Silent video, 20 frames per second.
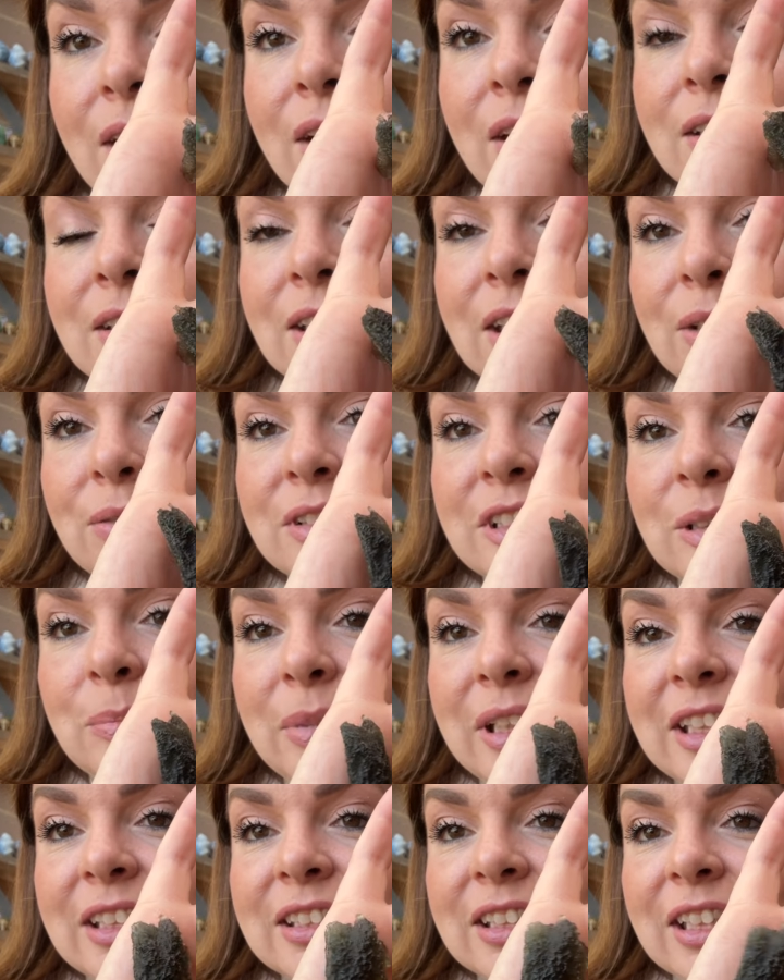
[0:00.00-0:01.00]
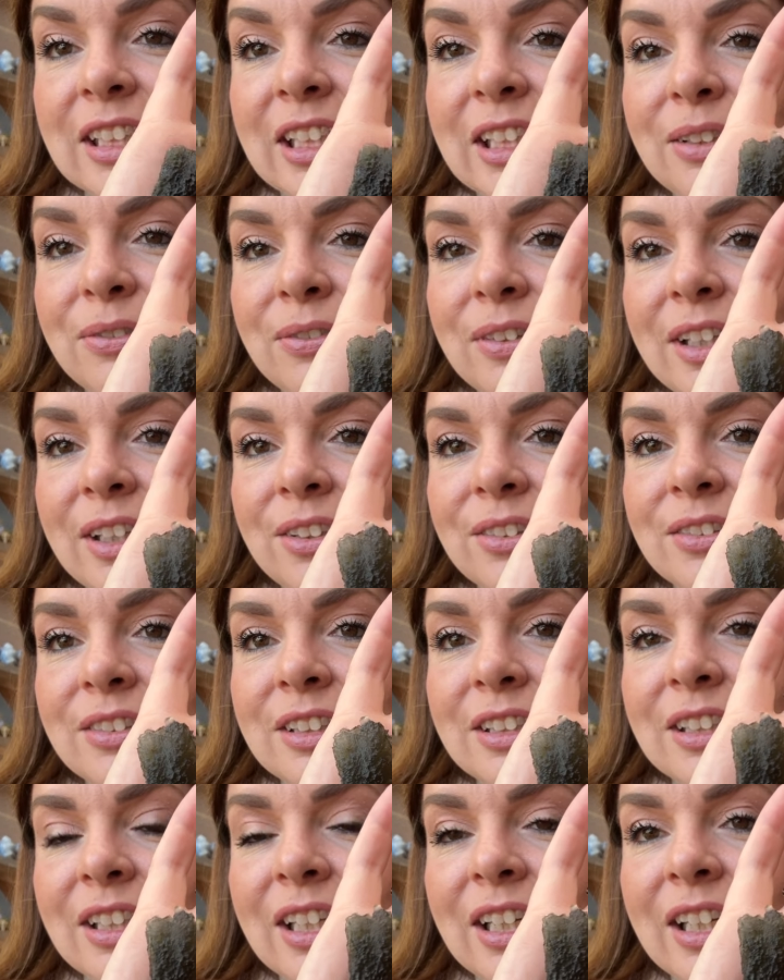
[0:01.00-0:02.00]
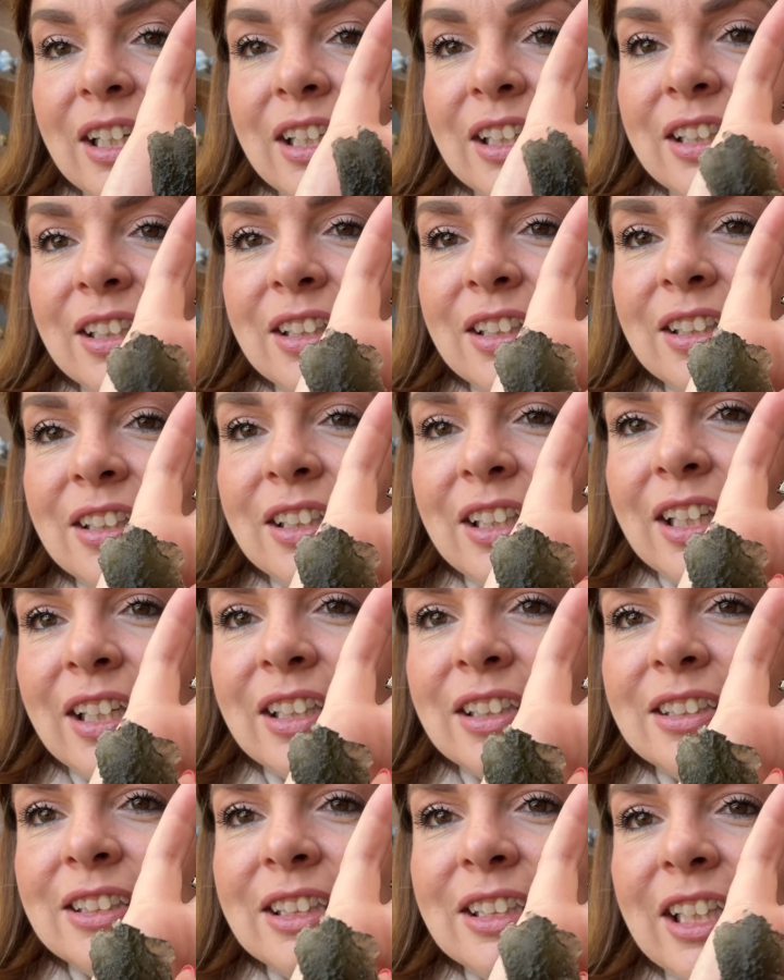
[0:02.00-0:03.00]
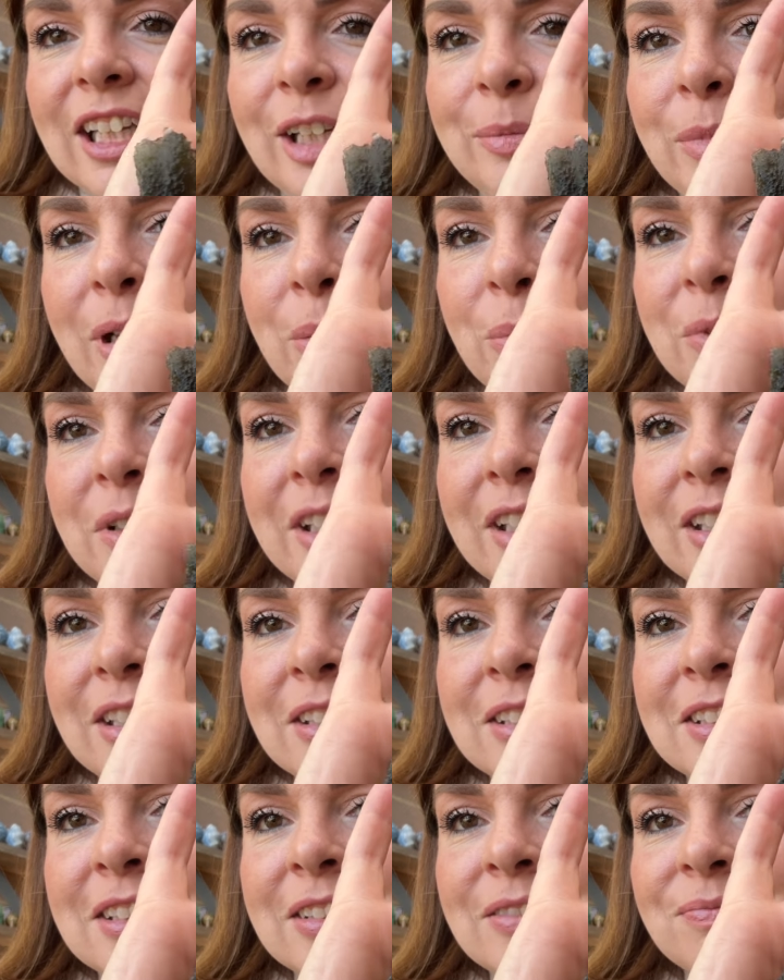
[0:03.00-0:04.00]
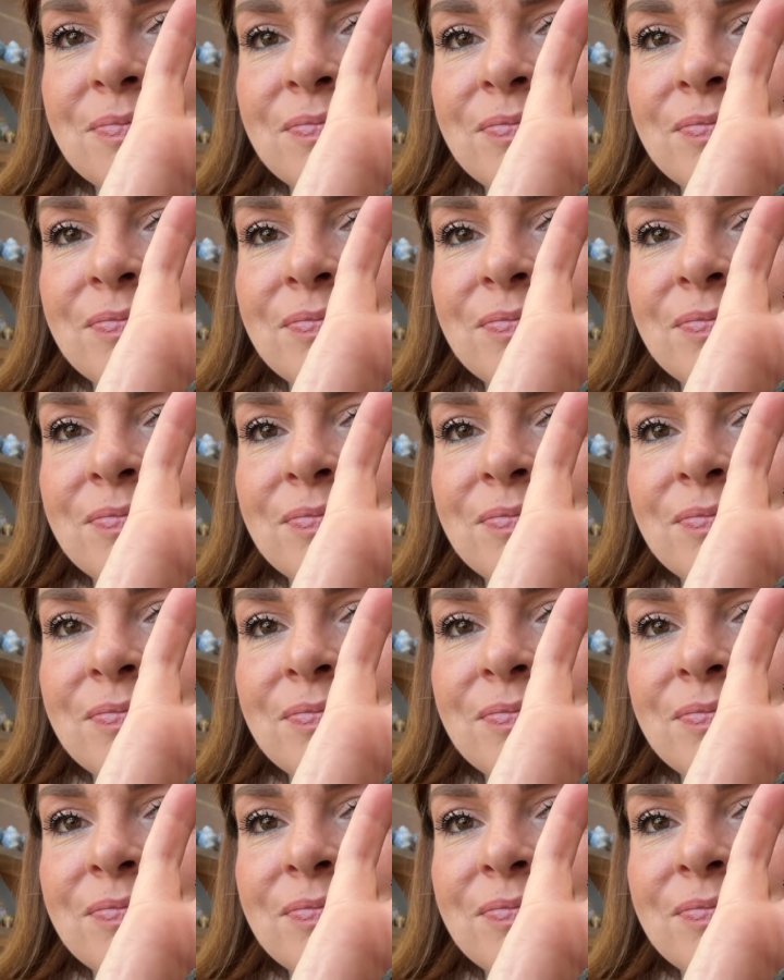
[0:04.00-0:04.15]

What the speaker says: So that was the piece that he found, and yes, it came home with this.